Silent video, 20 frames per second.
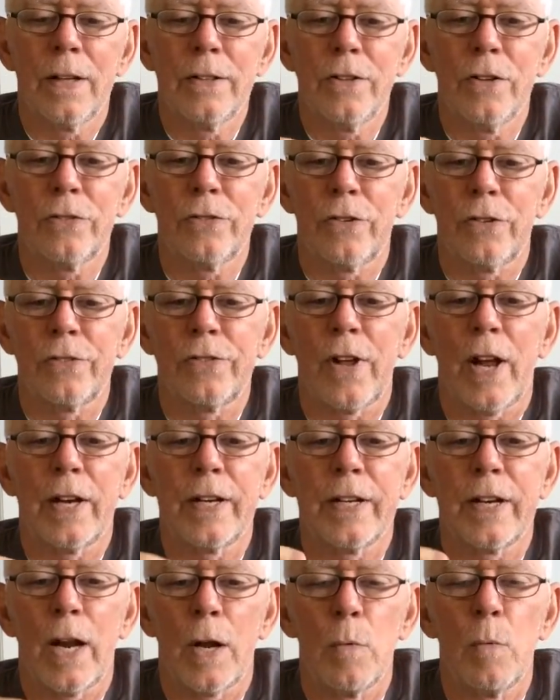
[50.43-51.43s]
just
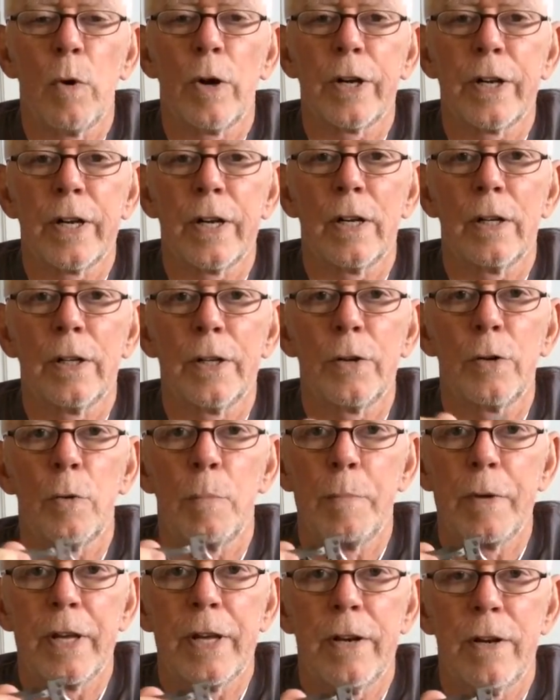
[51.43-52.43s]
decided I wanted a little
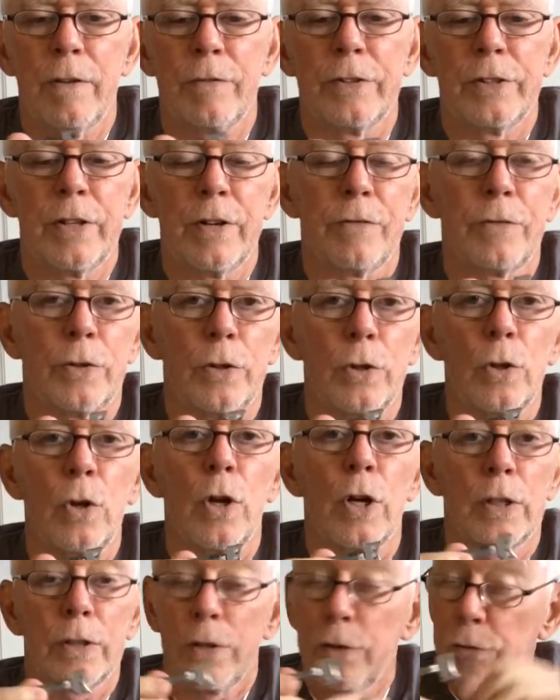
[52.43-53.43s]
bit of a different
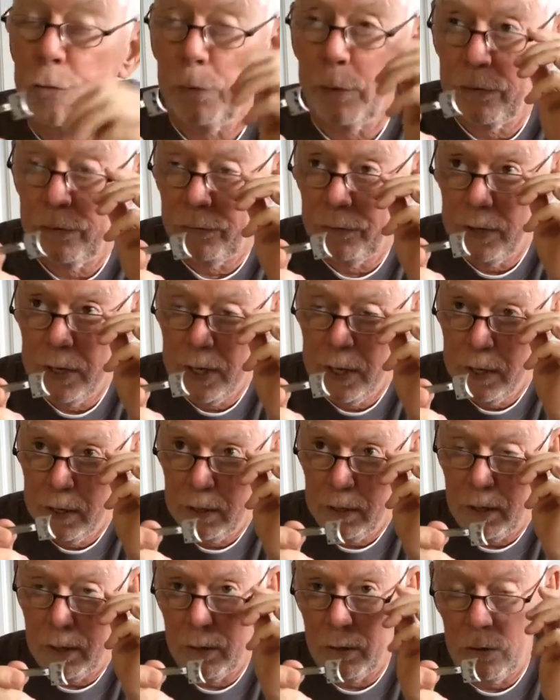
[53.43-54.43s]
look. This was,
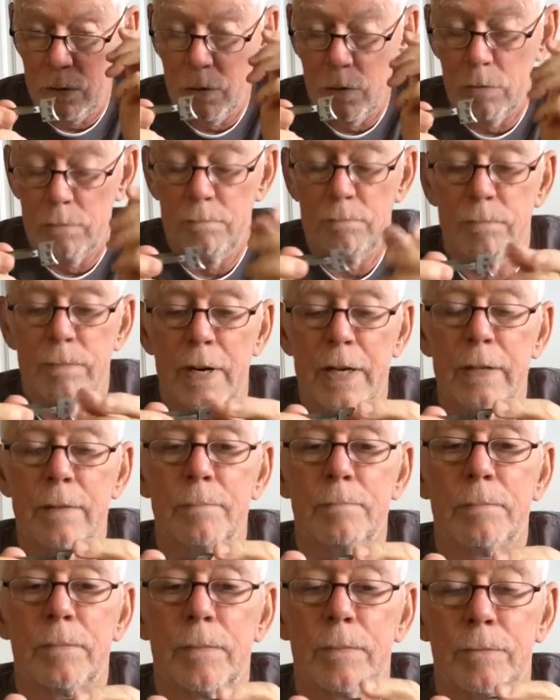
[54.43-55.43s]
my
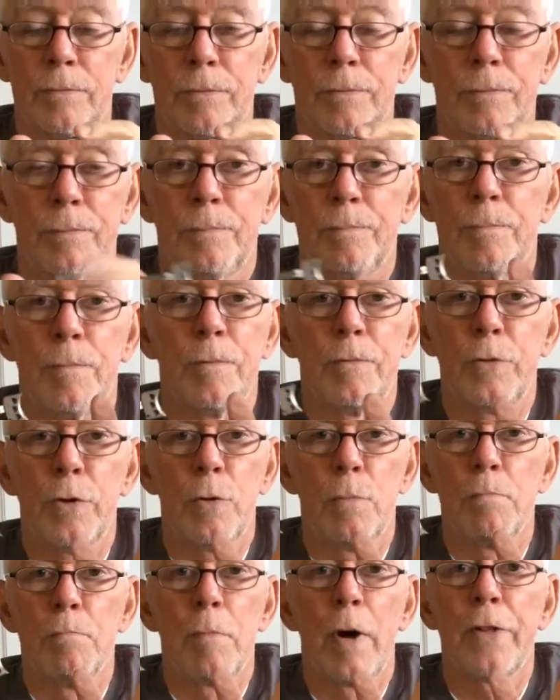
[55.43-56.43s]

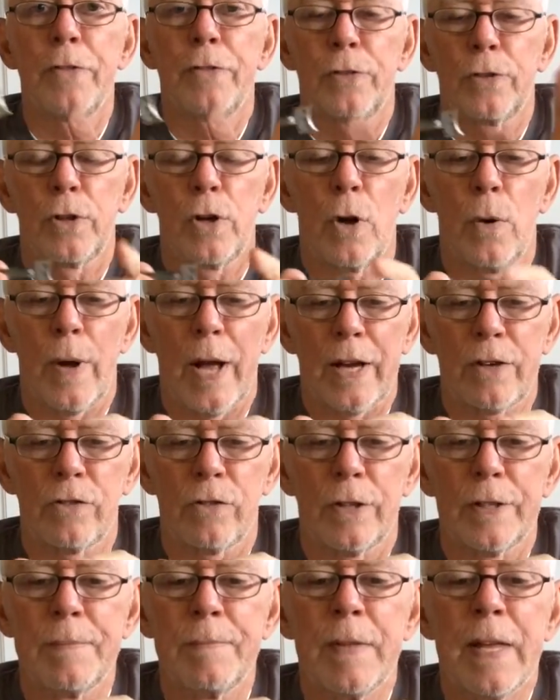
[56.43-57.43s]
few months ago
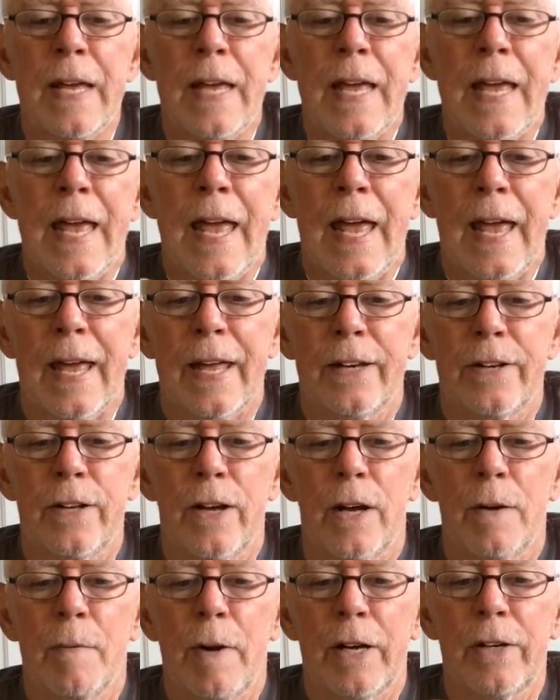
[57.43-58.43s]
actually, and
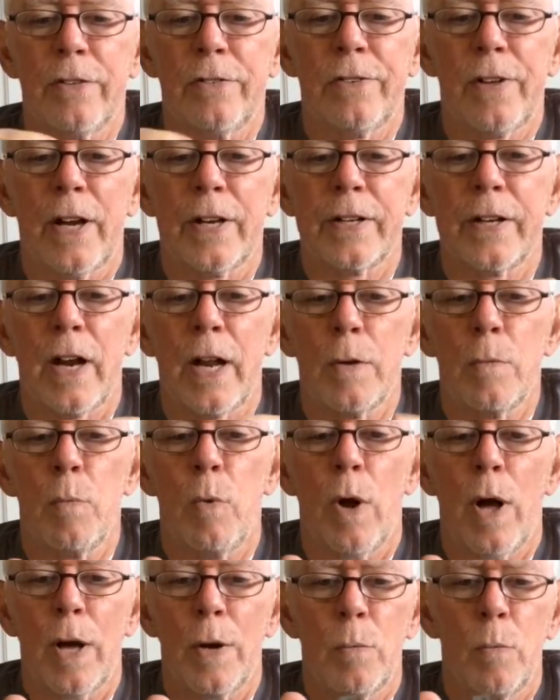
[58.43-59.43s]
I decided
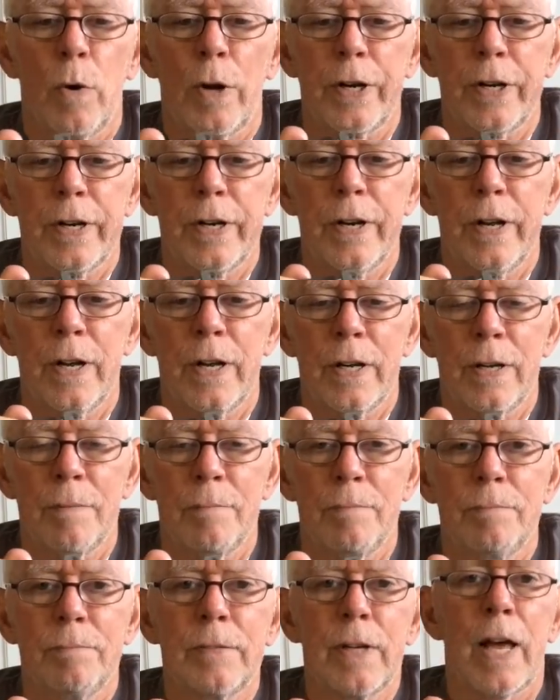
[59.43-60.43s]
I wanted
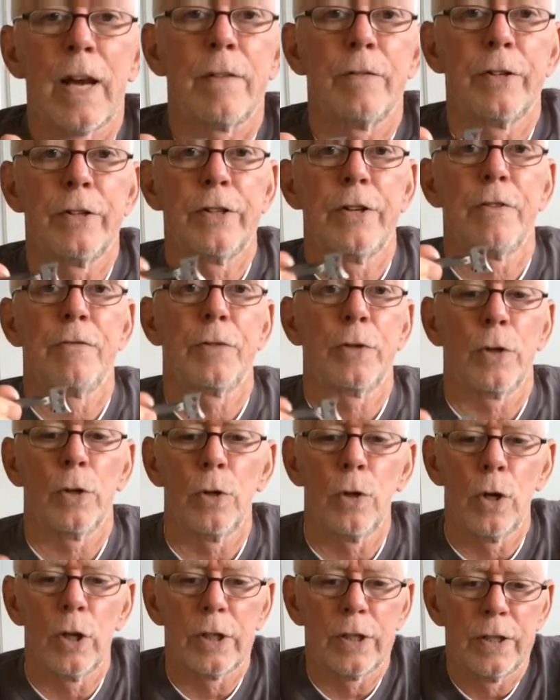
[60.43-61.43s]
kind of a different
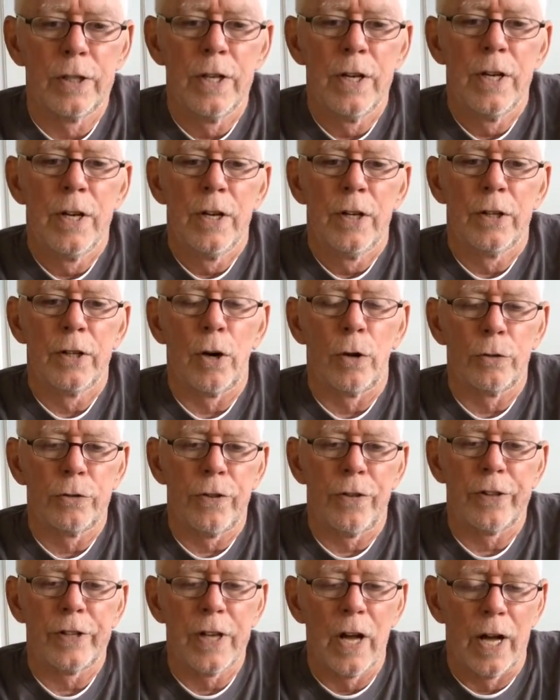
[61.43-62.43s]
look,
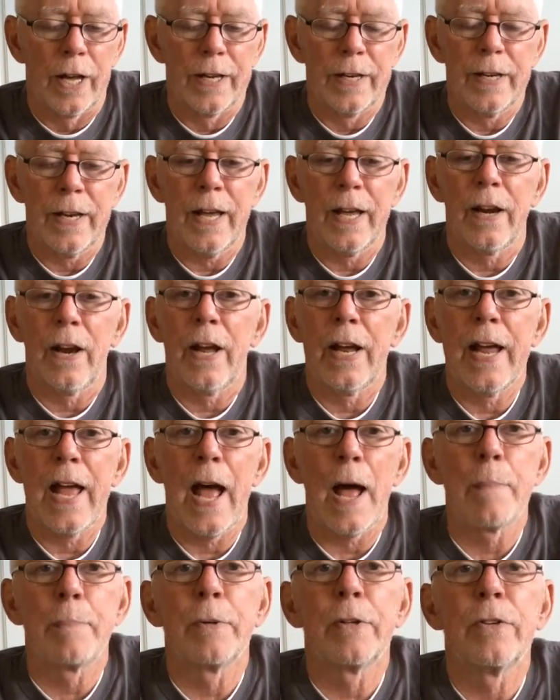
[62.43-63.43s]
to the gun. And I
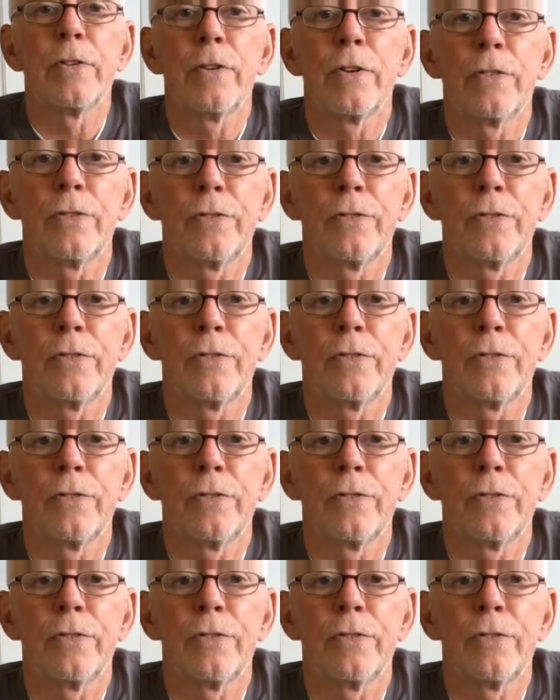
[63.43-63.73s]
happened to